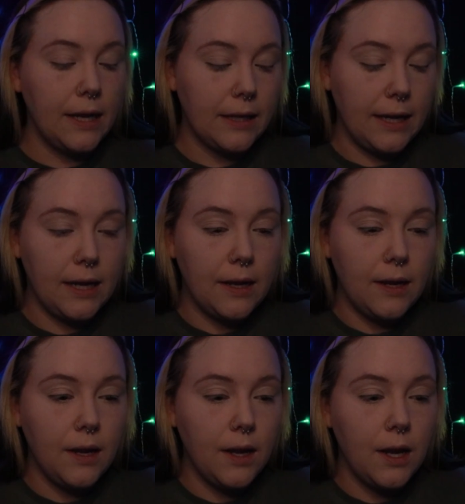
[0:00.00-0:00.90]
Like,
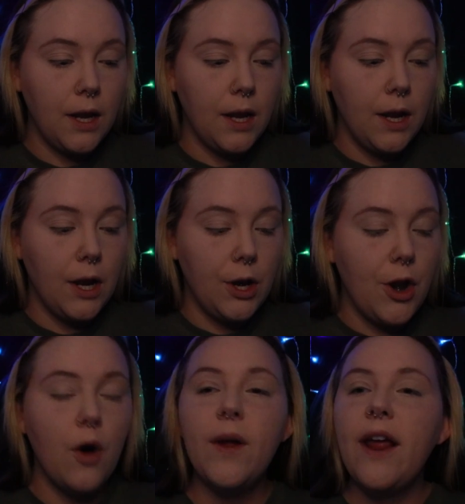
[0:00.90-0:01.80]

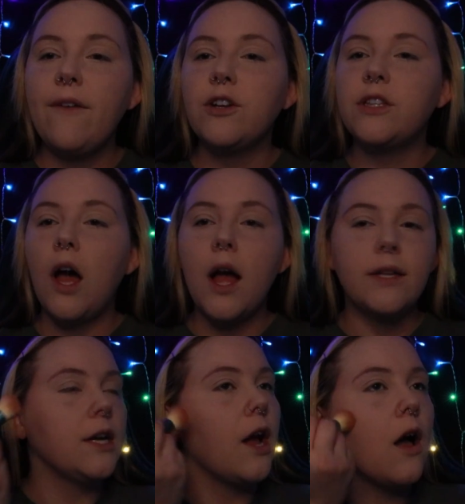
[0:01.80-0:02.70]
no one ever
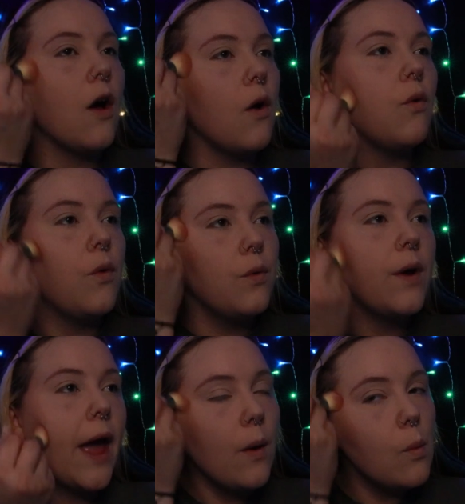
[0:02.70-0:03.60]
thought to go,
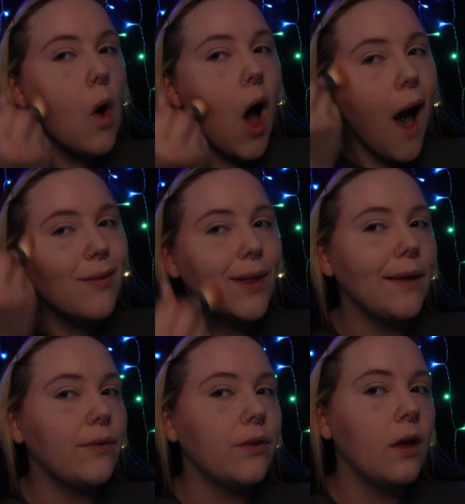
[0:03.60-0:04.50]
hey,
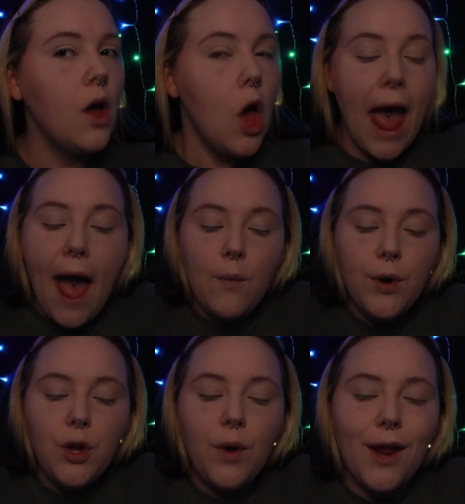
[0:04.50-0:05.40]
Wallace, how
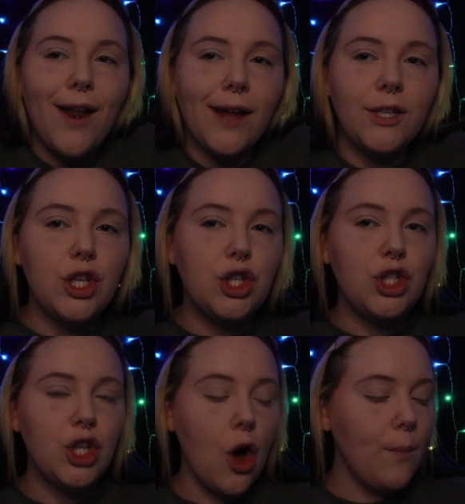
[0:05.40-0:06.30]
are you connected to
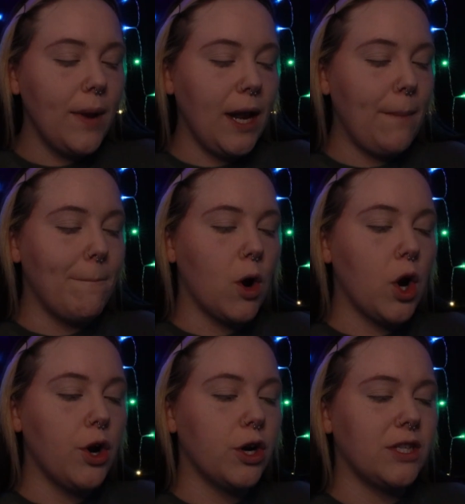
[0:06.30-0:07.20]
so many
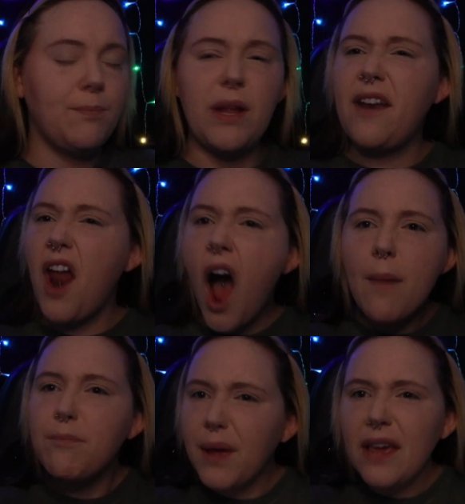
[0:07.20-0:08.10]
murders but
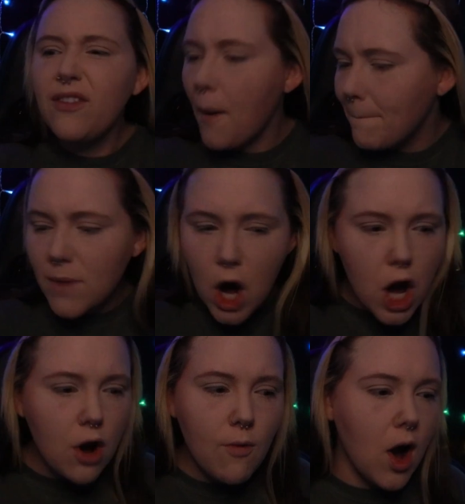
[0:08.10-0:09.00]
not be the
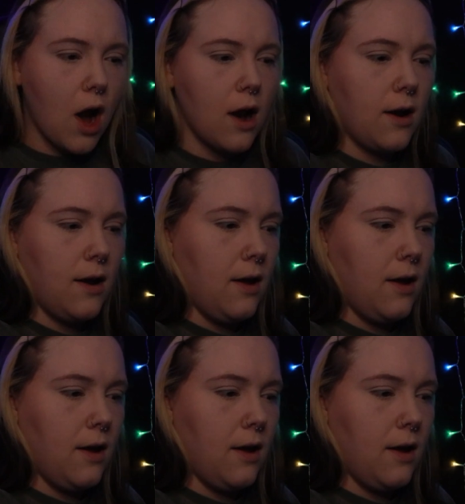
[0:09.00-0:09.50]
murderer?